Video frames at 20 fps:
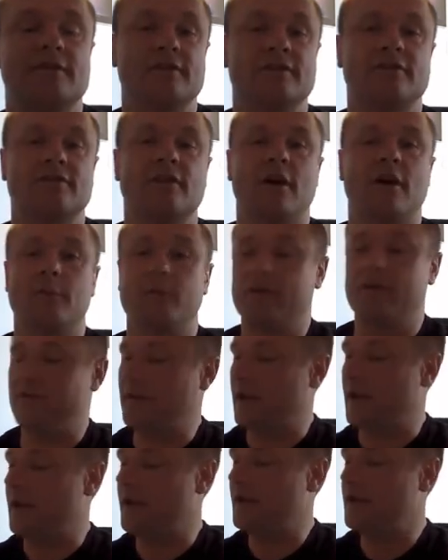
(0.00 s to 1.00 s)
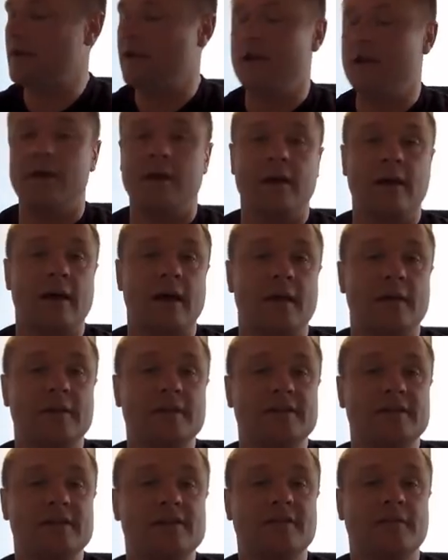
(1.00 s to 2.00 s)
start with here, and
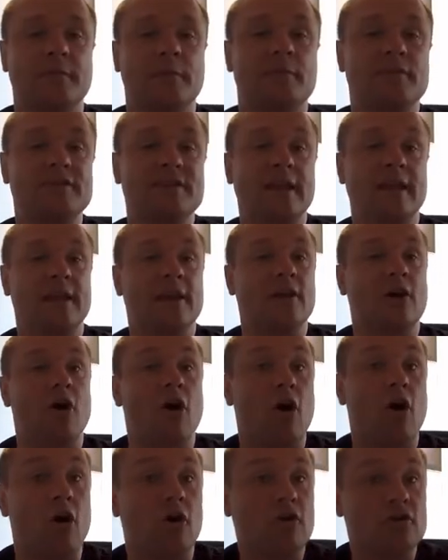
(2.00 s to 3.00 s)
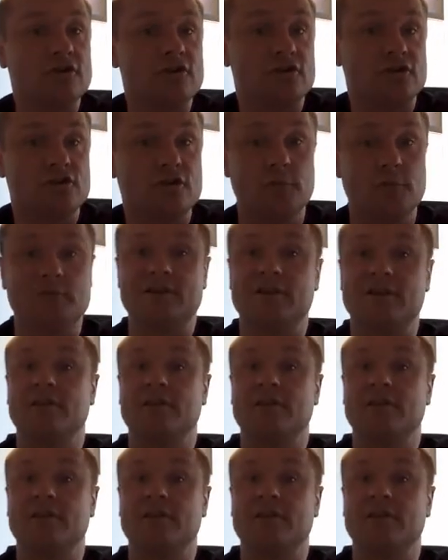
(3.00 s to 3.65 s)
this is of a particular hot Jupiter.